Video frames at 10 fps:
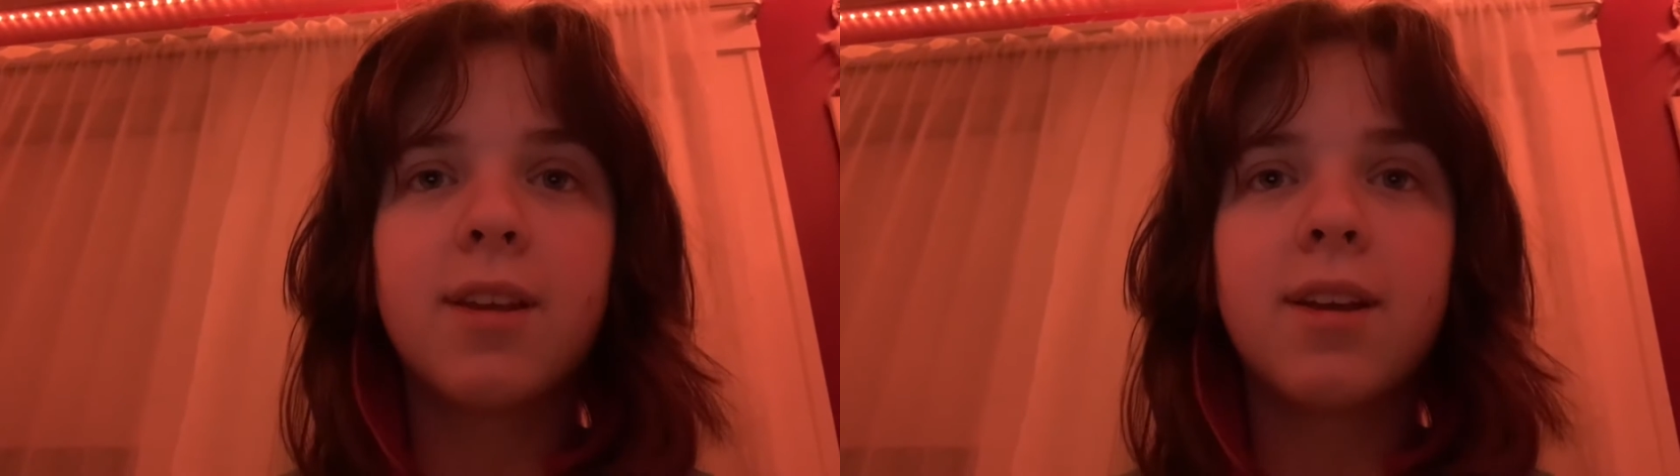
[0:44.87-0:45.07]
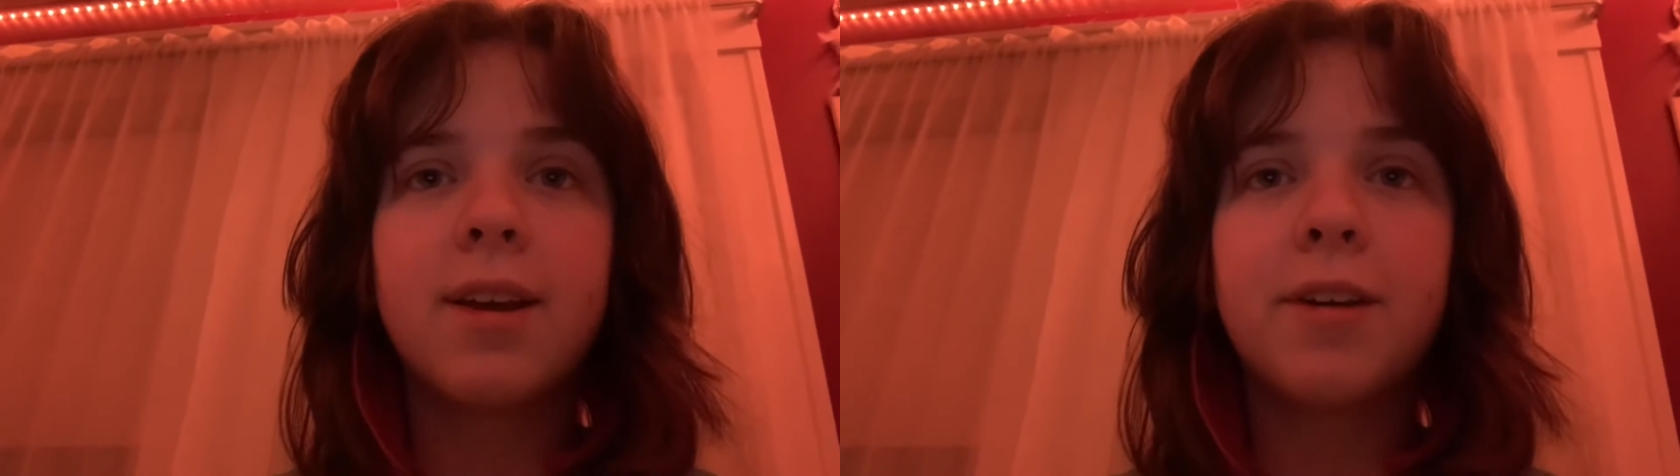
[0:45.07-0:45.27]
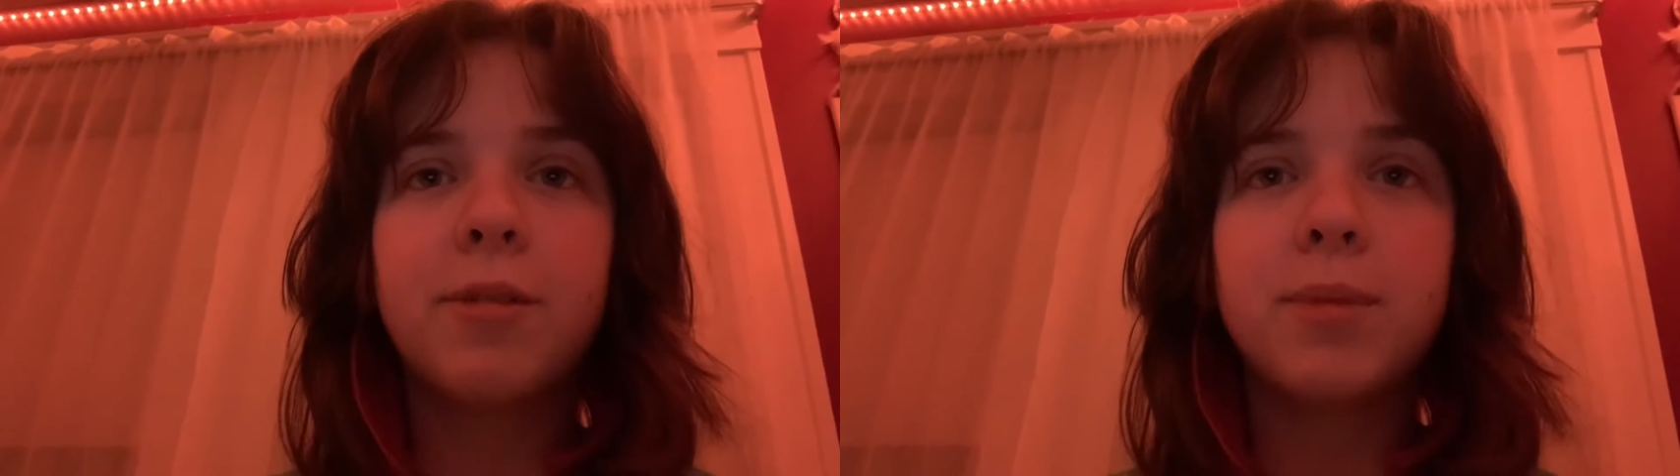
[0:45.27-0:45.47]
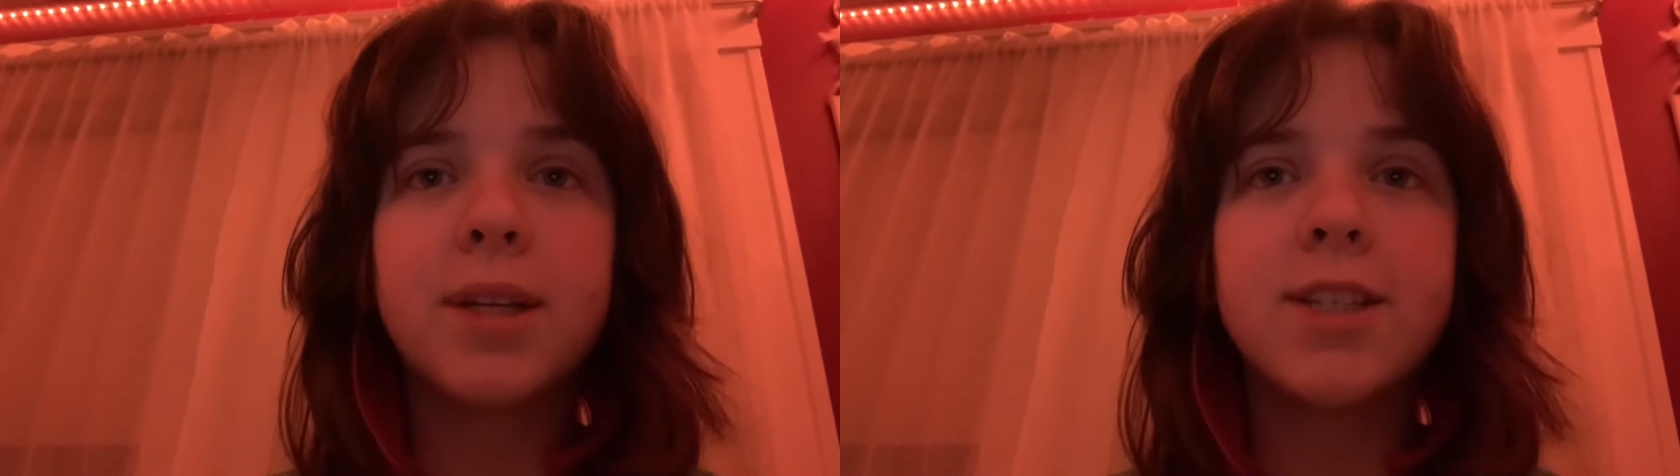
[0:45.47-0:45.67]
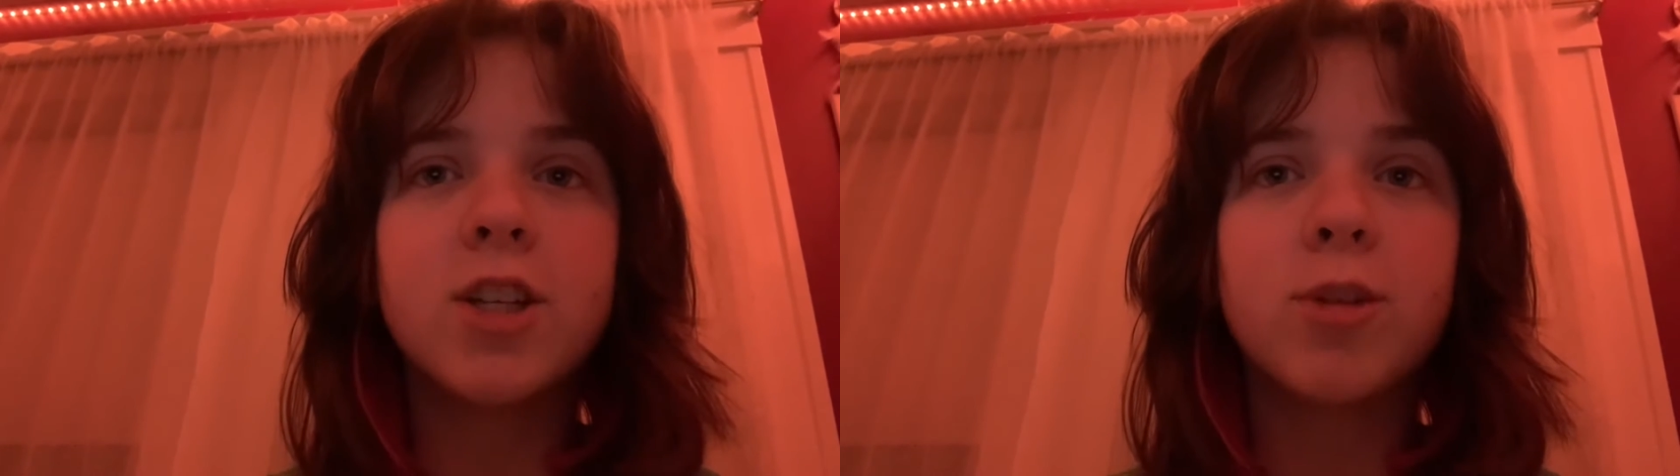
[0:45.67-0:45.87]
Help me
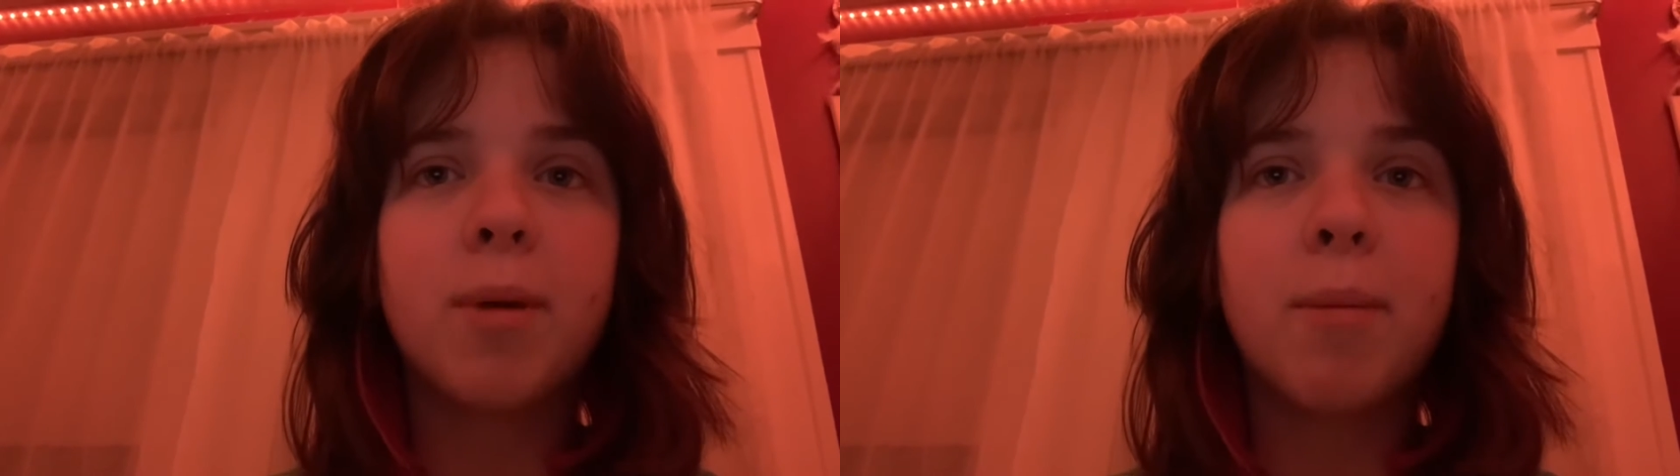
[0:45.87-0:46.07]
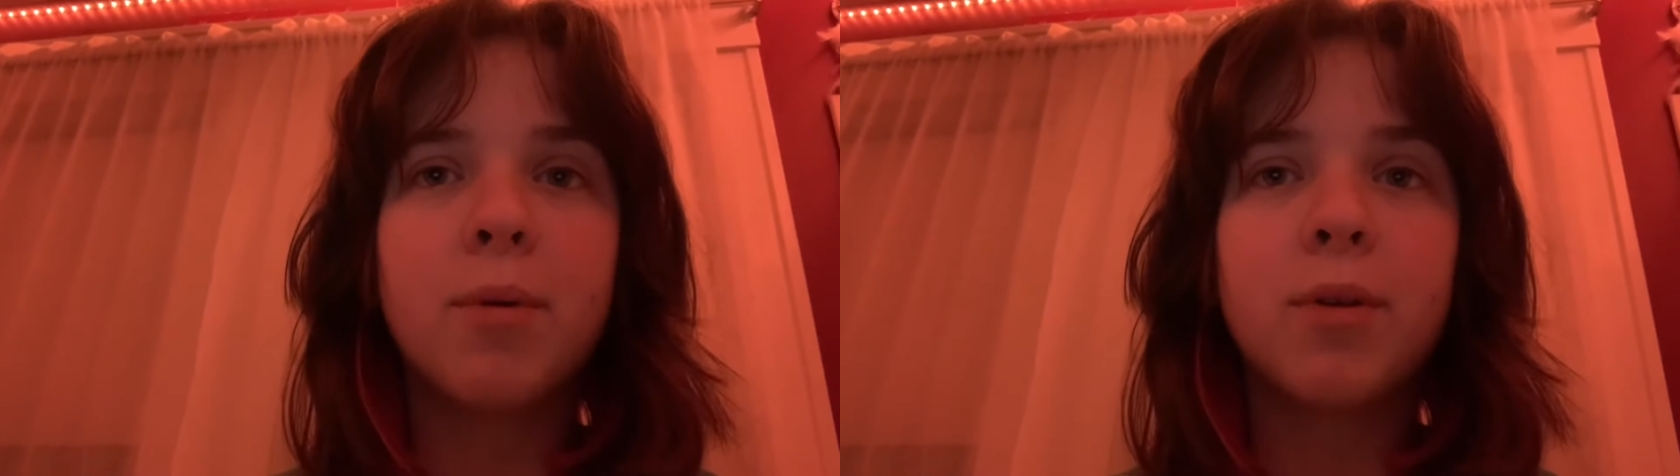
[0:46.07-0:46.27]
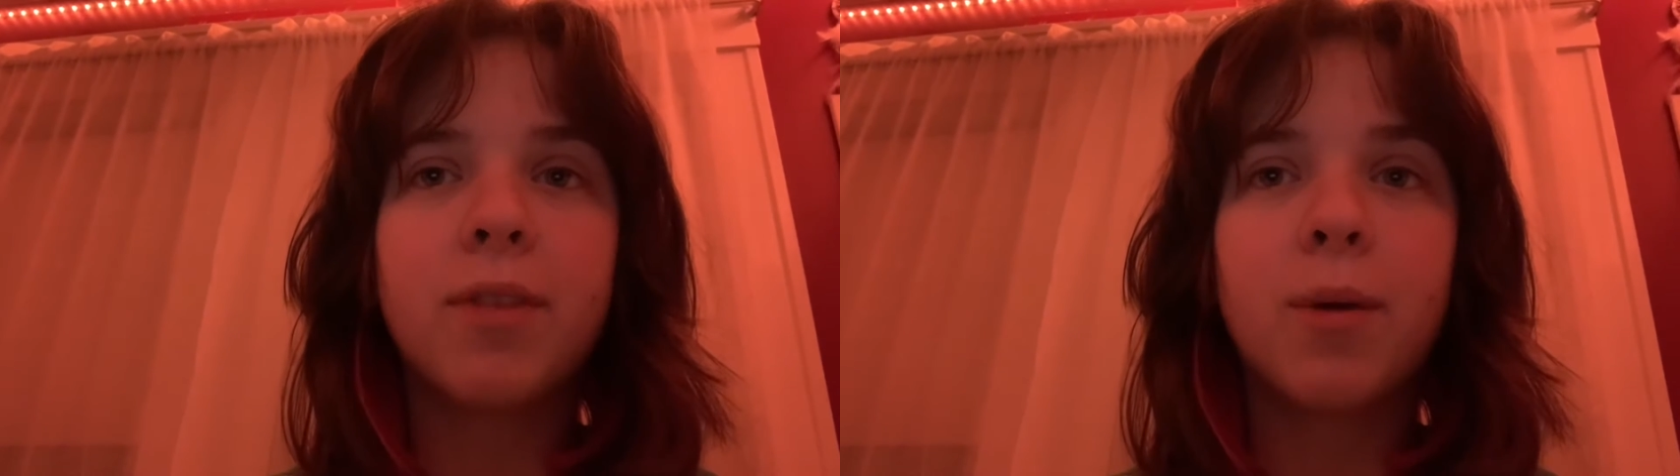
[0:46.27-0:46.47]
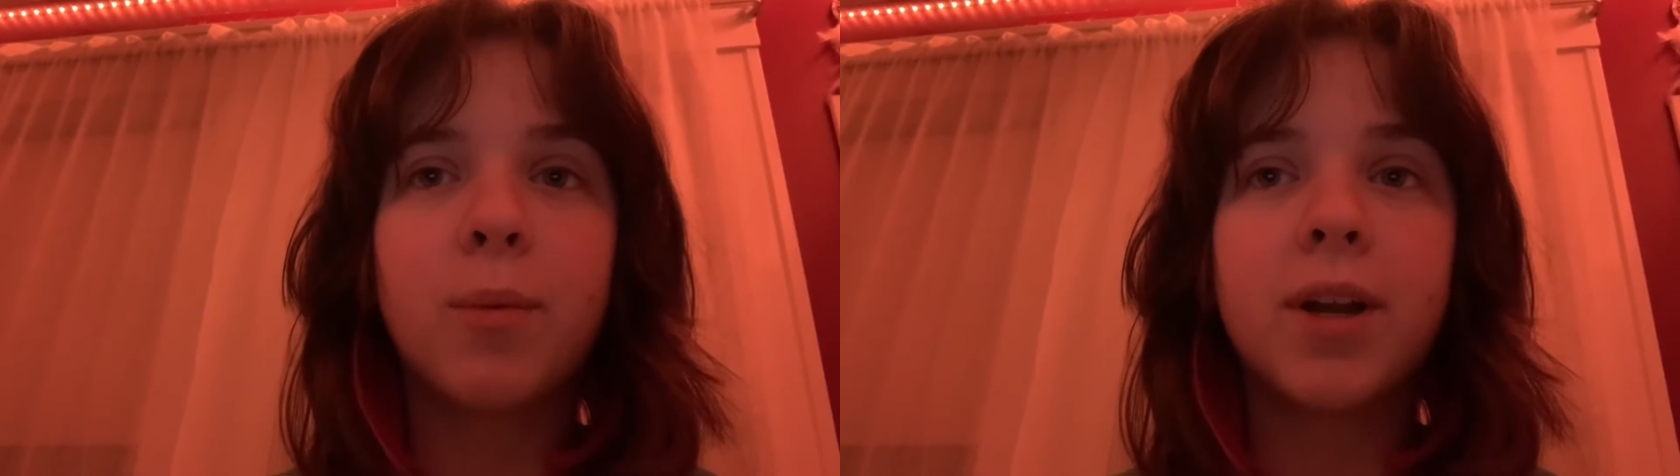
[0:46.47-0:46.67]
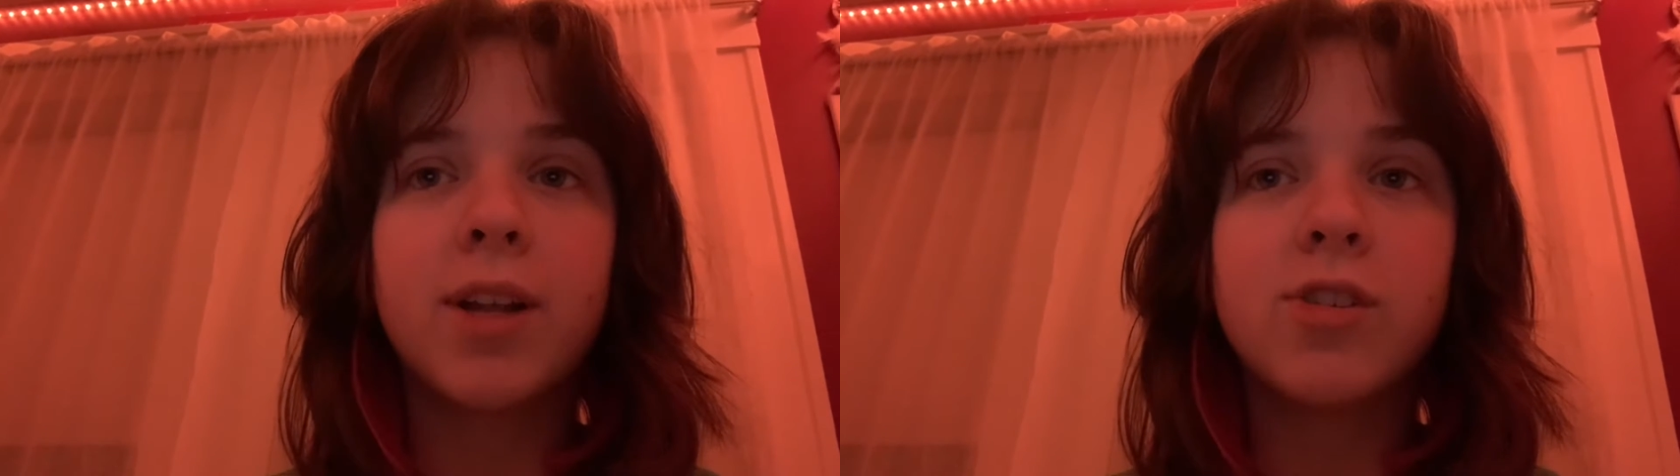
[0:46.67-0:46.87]
to remember that when
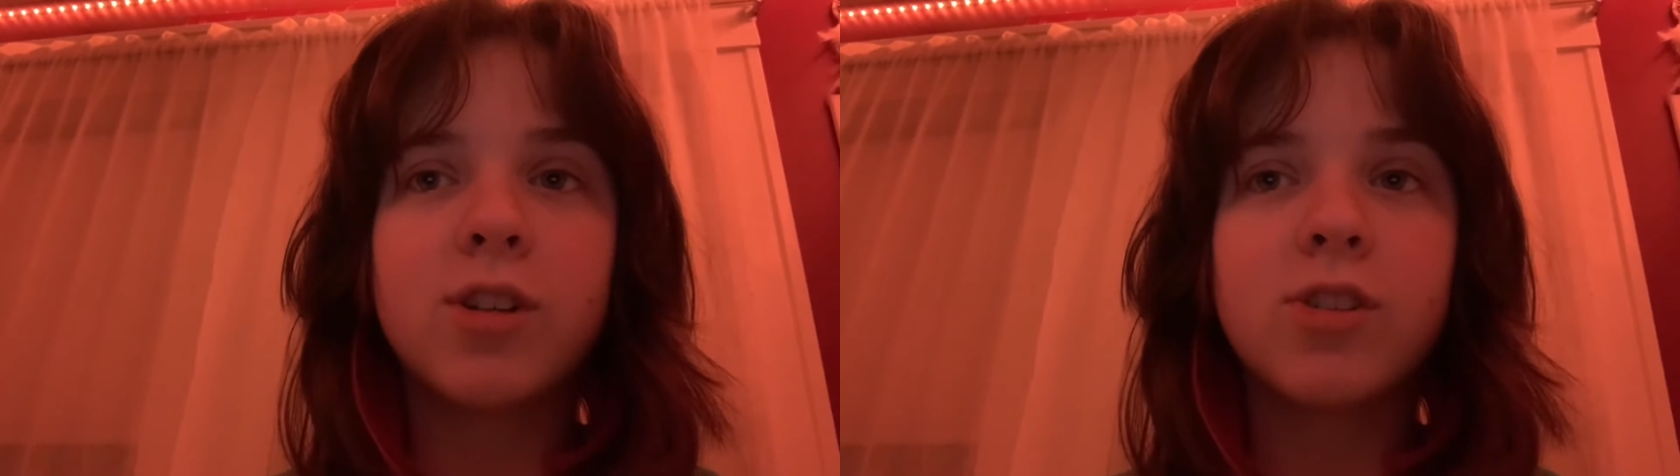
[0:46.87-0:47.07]
I judge